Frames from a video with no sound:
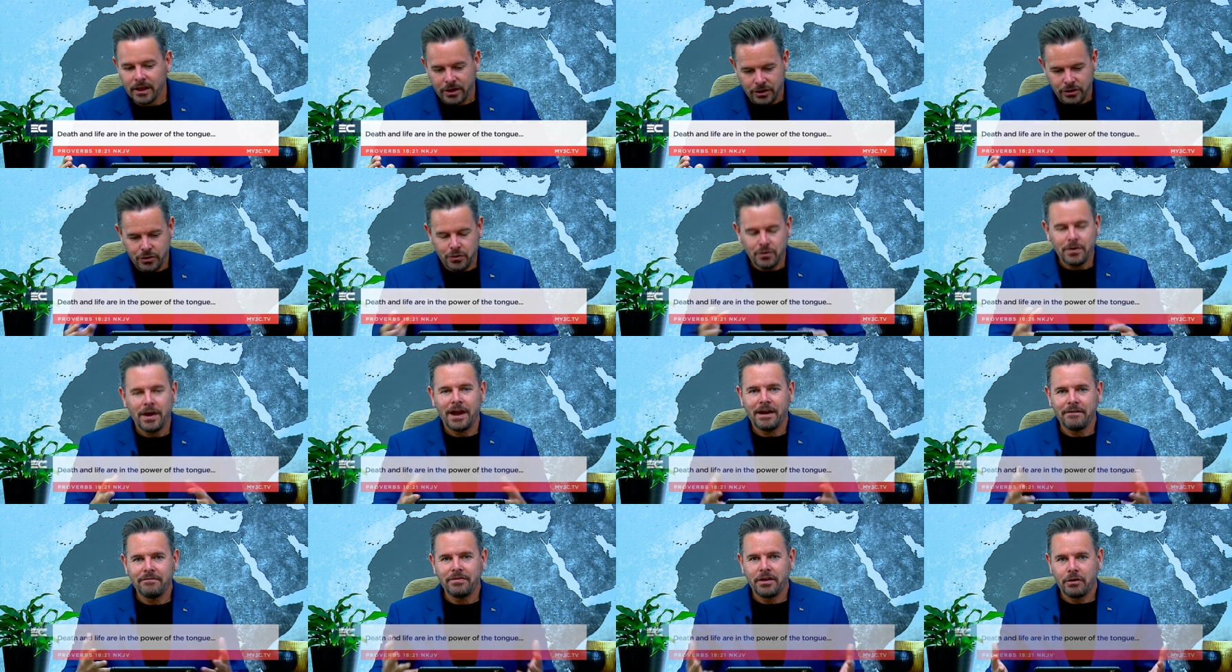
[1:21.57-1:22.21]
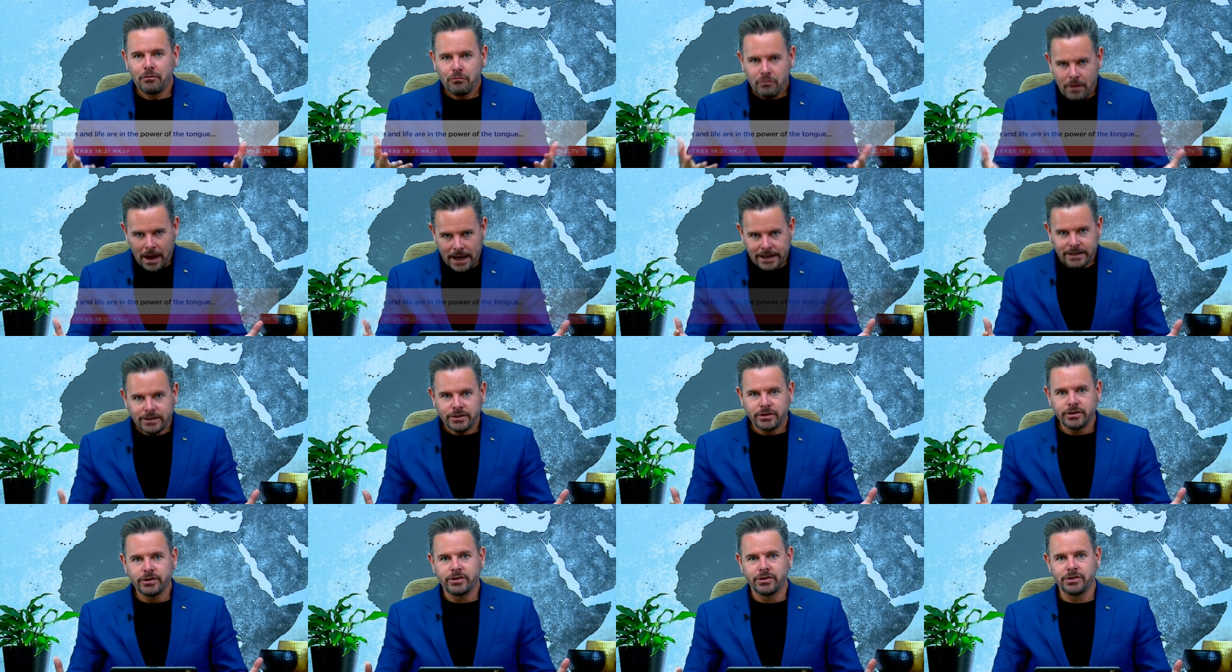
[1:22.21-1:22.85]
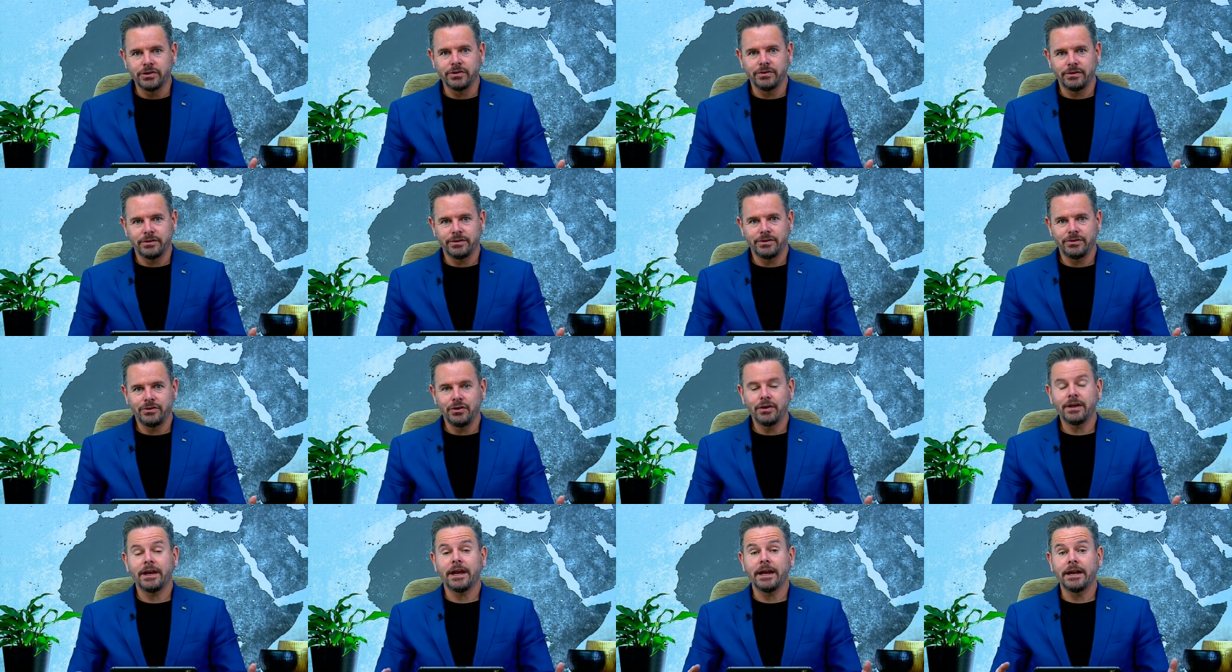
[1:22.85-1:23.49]
You have the right to
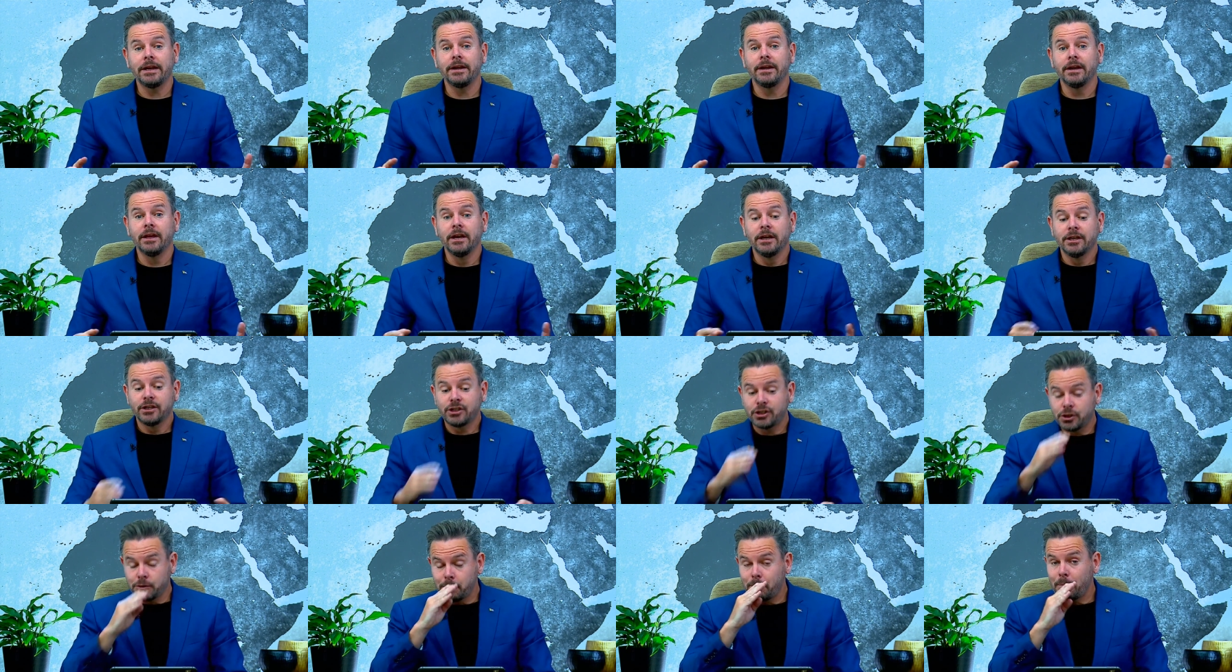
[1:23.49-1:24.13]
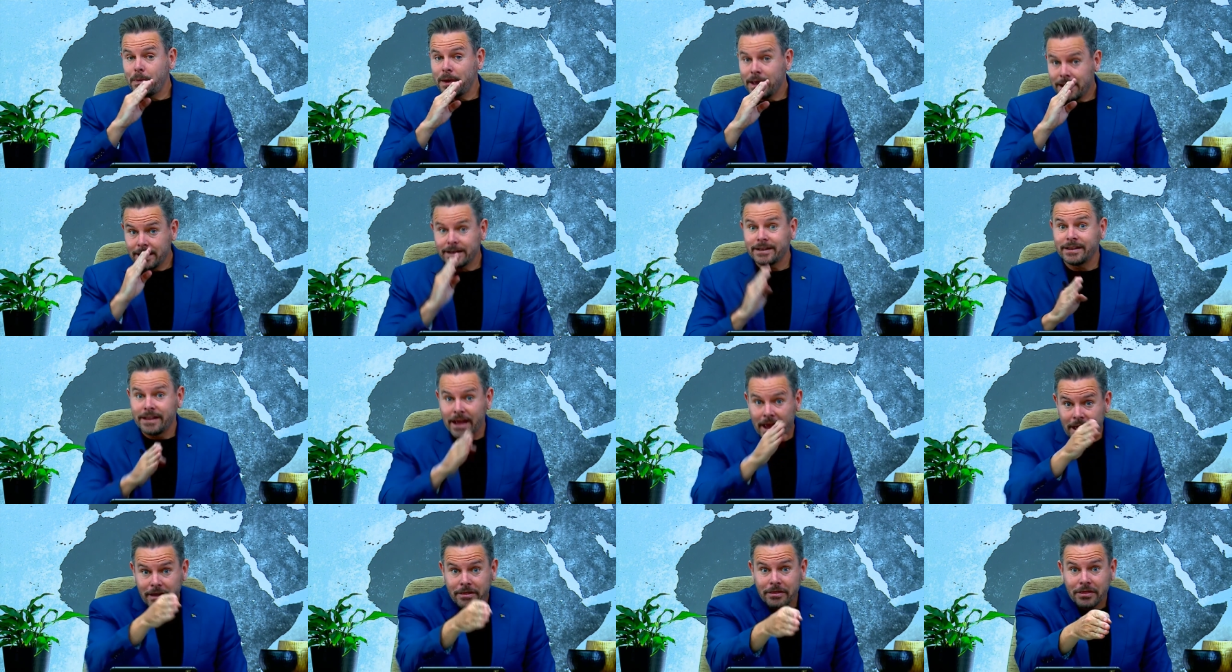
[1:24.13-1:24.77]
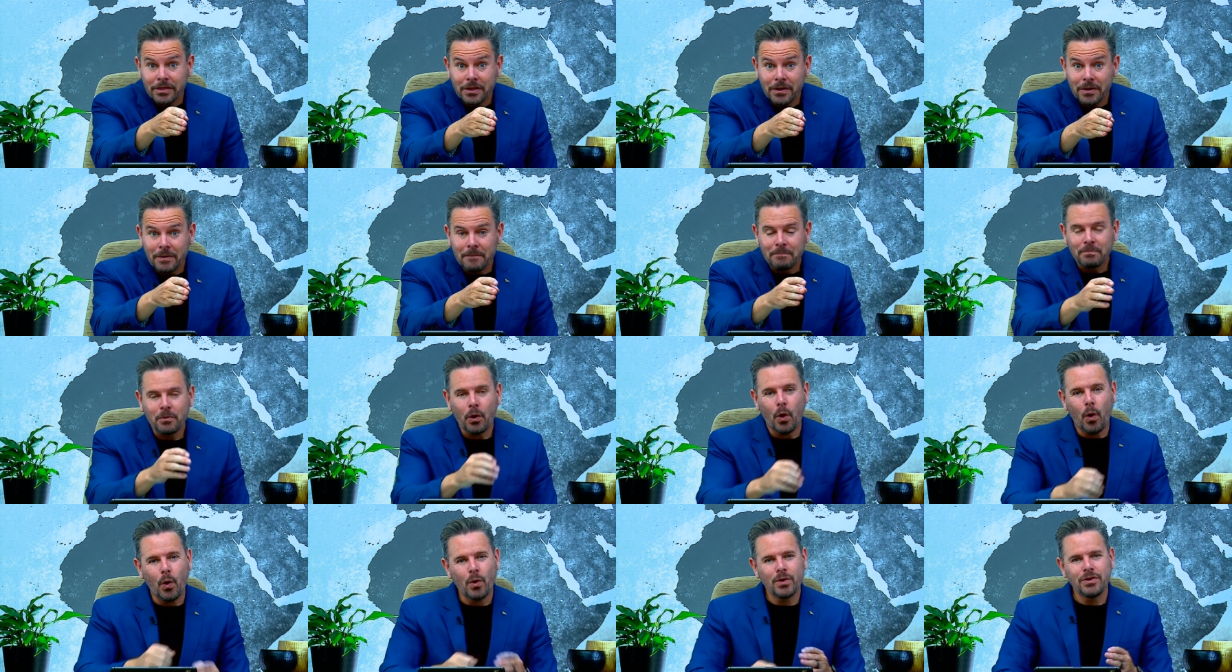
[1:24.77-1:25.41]
choose. You can speak death
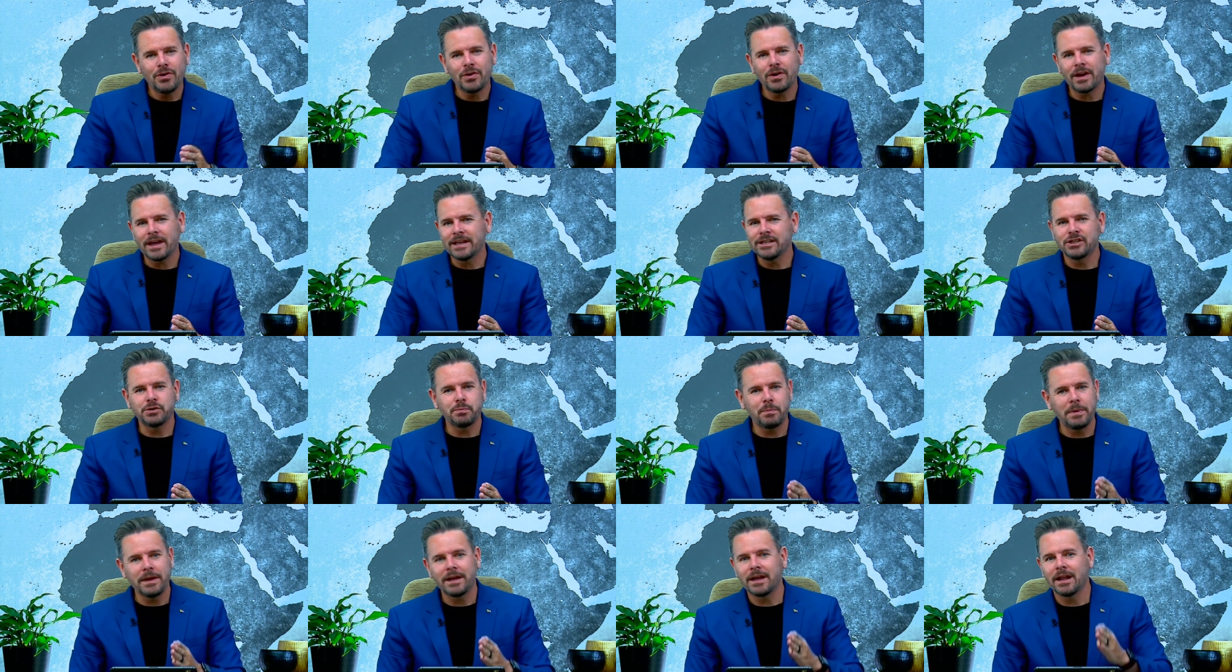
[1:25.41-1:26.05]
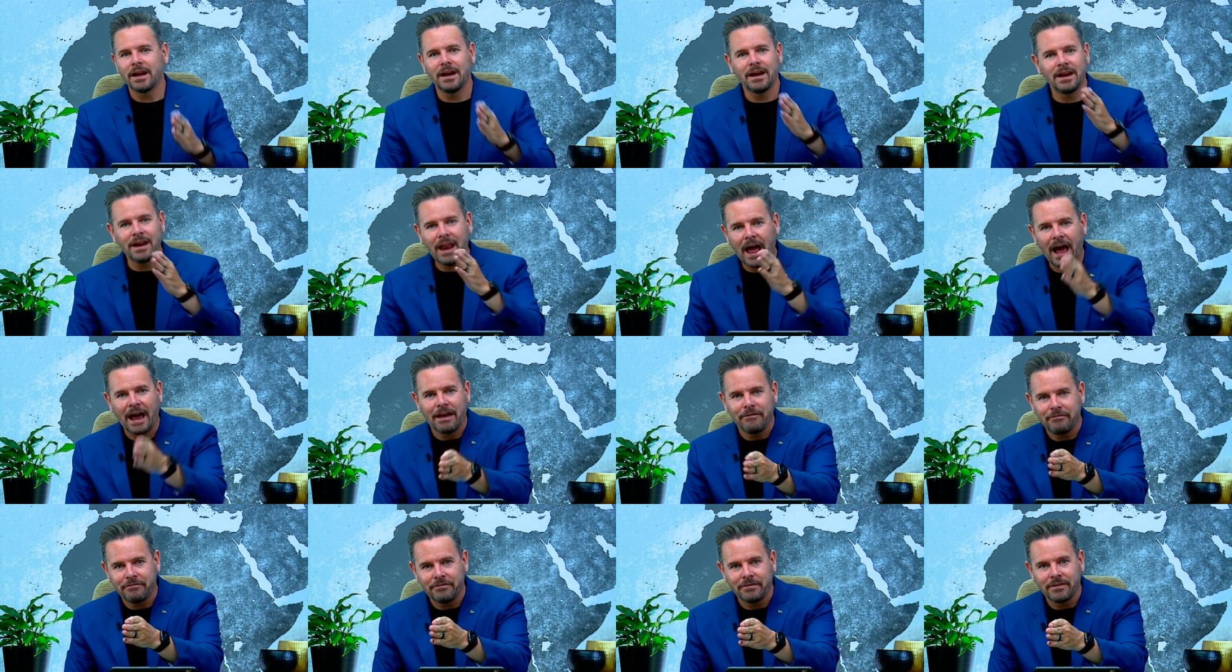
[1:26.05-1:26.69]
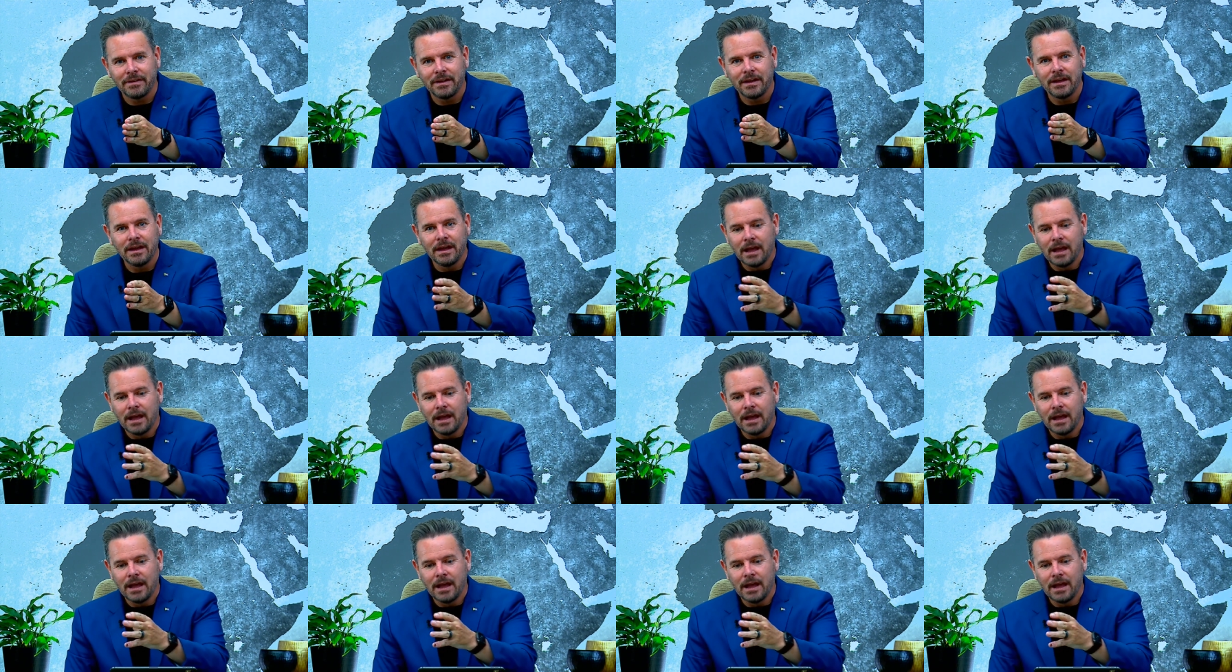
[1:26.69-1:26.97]
or you can speak life.